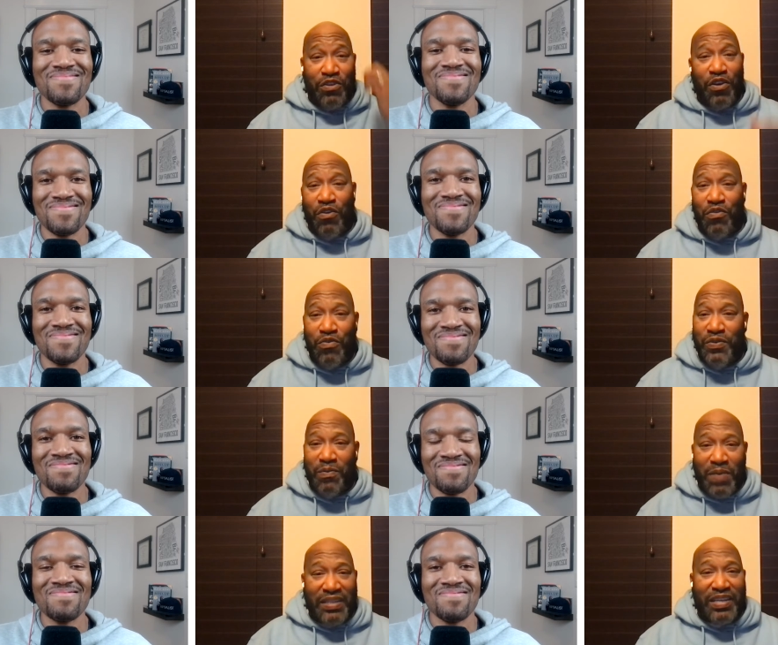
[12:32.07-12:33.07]
Speaker 1: do you know
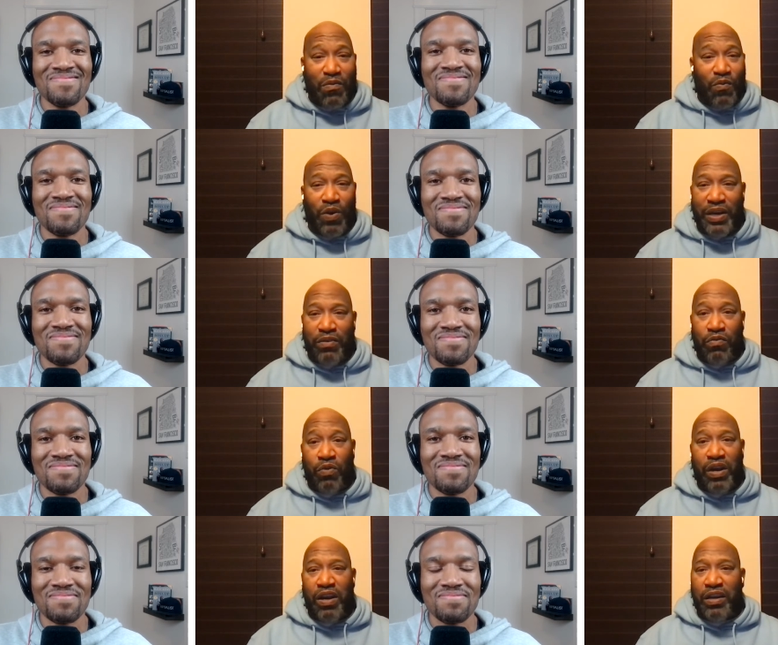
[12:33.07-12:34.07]
who's minting what and
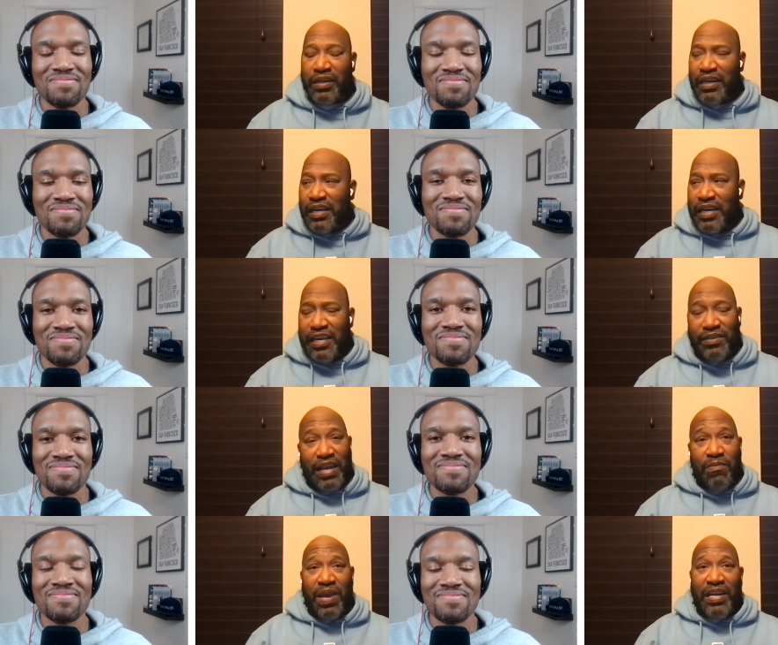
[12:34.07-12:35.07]
where? And he's
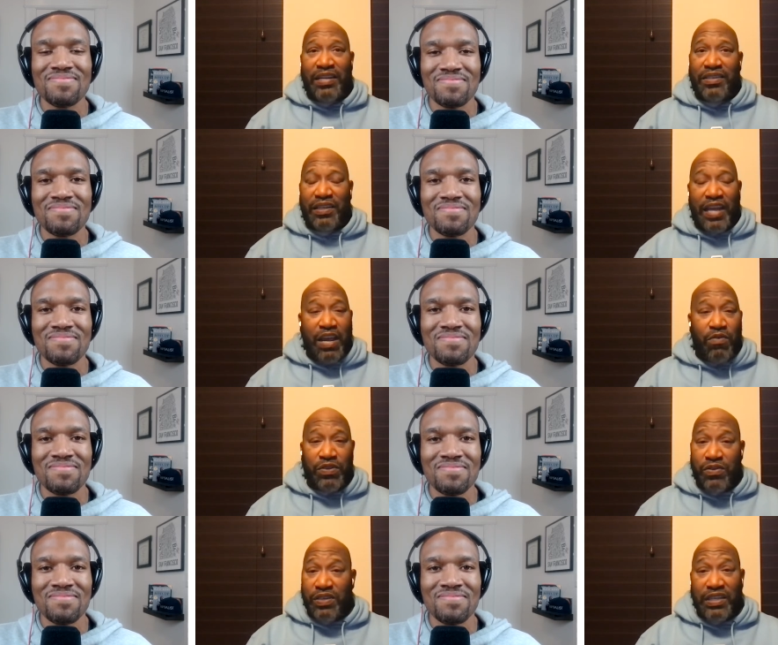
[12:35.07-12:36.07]
like, man, it's a
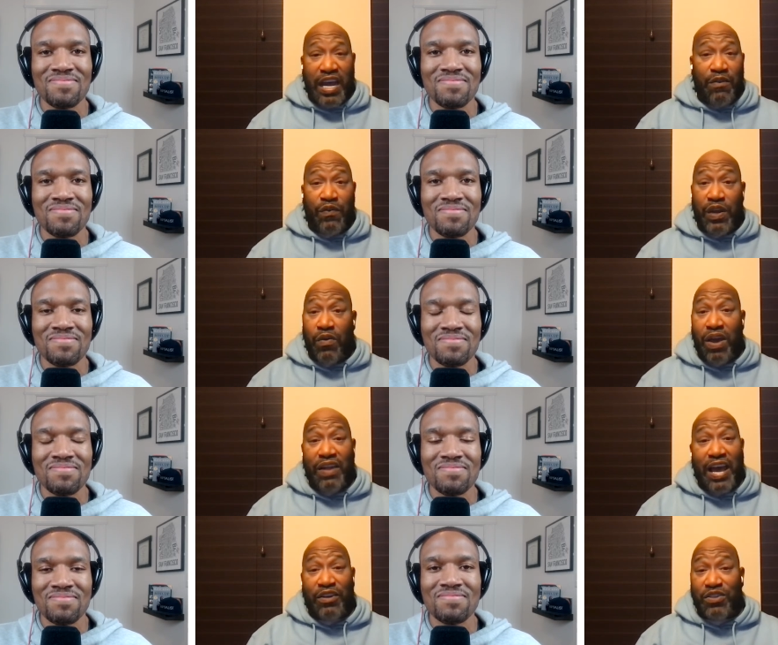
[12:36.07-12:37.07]
language. You just got to figure
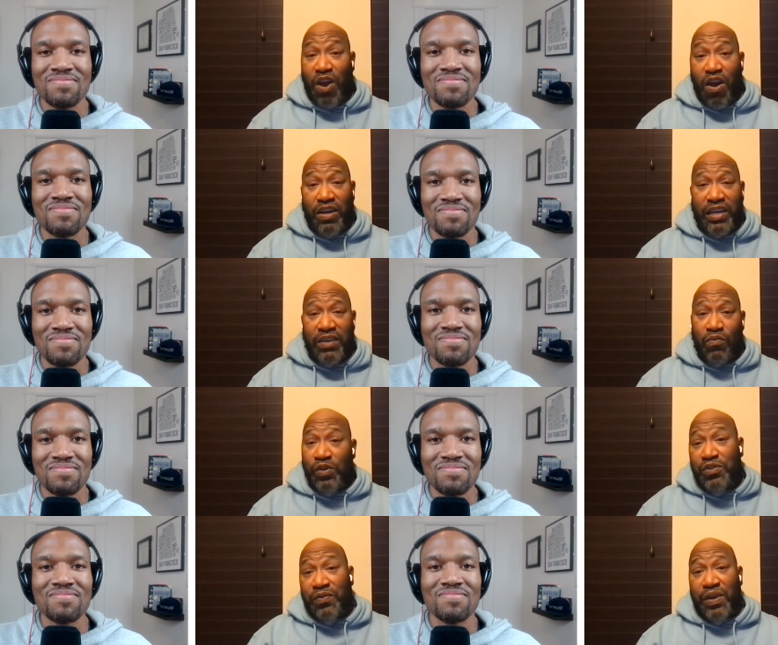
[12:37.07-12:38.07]
out how to talk it. And
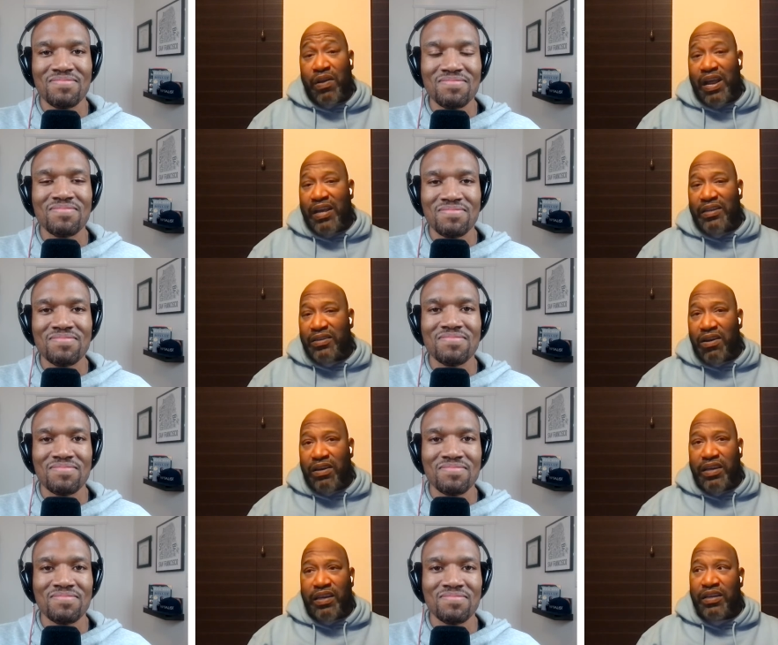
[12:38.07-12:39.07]
once you figure out how to
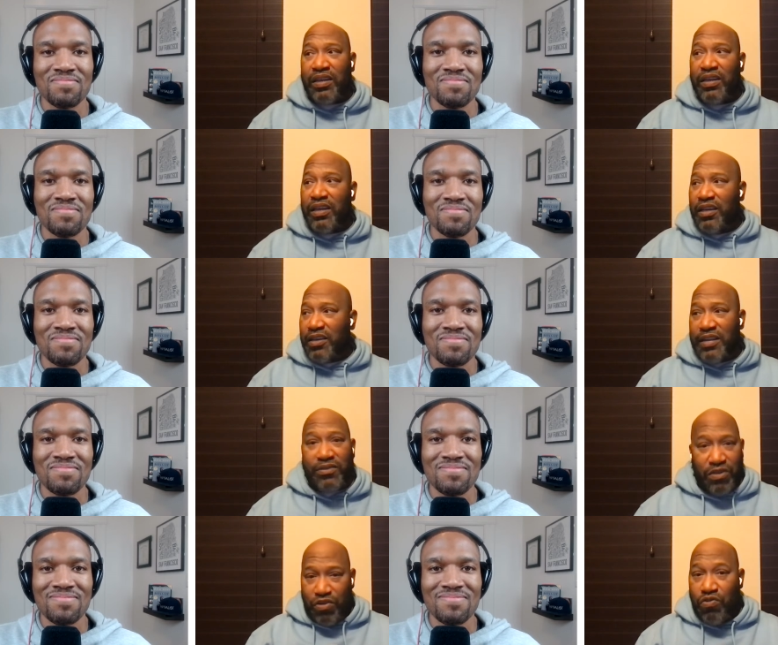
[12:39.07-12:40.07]
talk it,
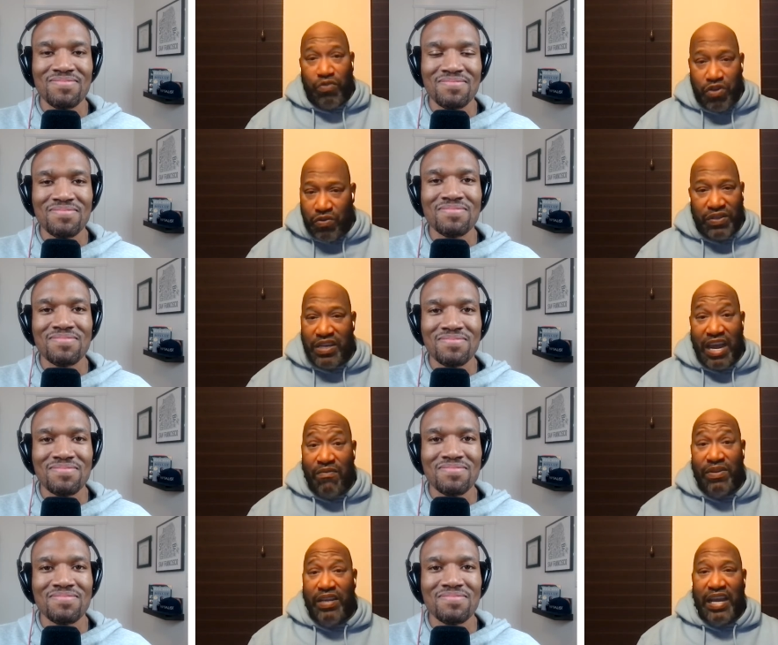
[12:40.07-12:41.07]
you'll see
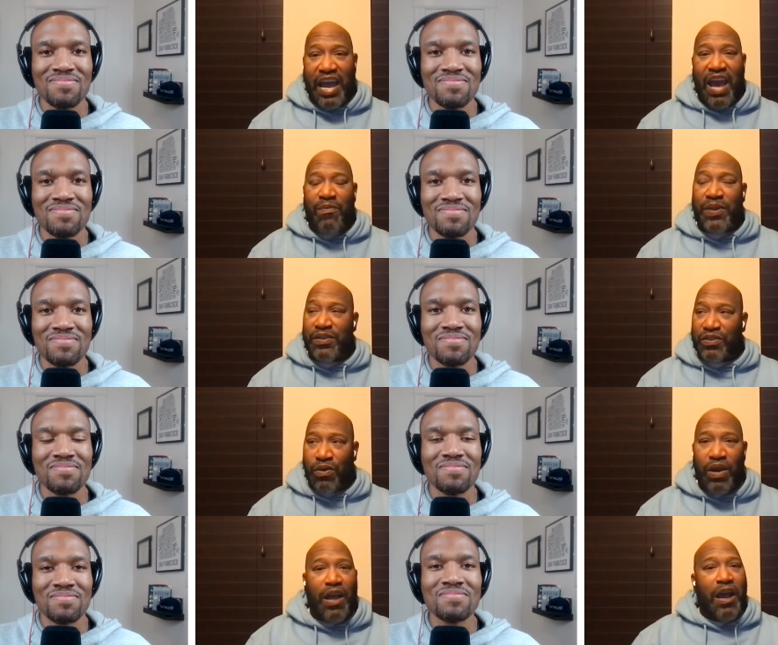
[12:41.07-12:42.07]
everything happening.
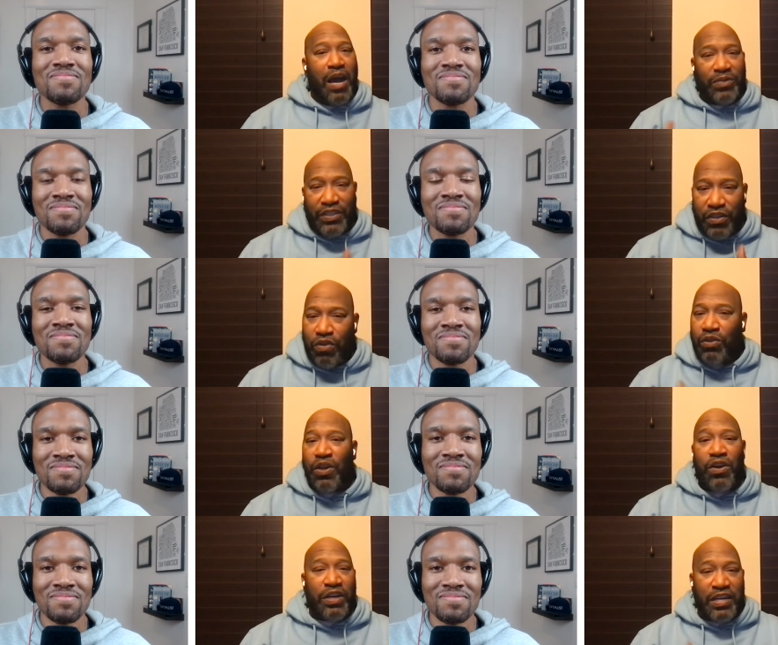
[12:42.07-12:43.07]
So I'm still
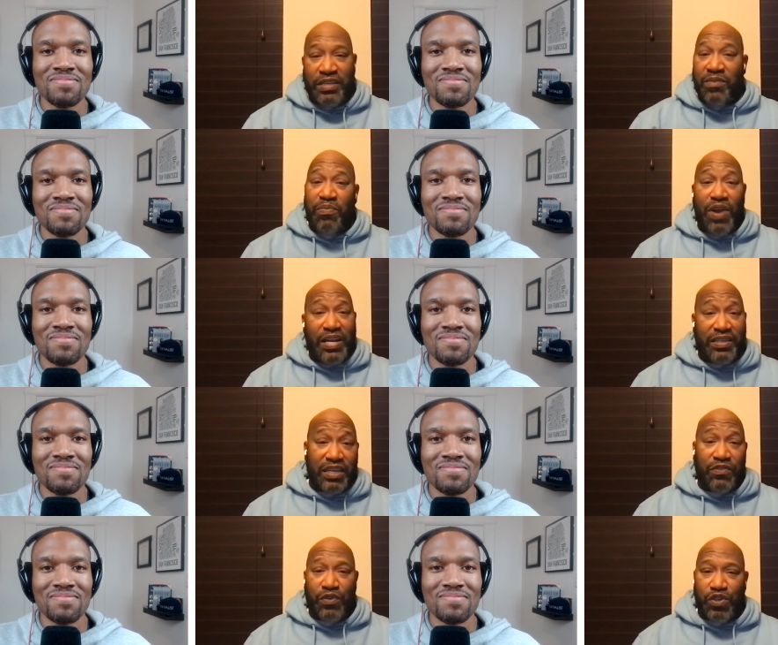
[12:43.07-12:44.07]
learning. It's a
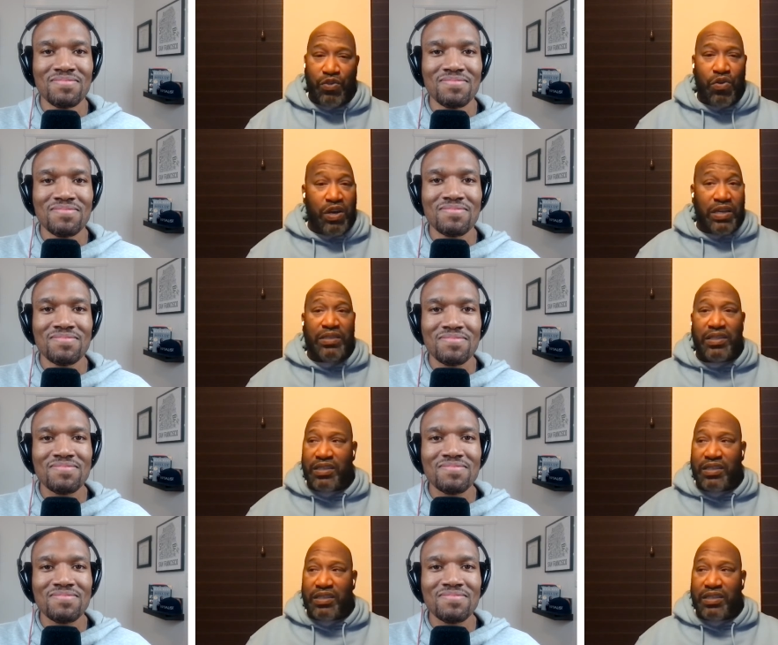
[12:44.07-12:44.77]
process for sure, because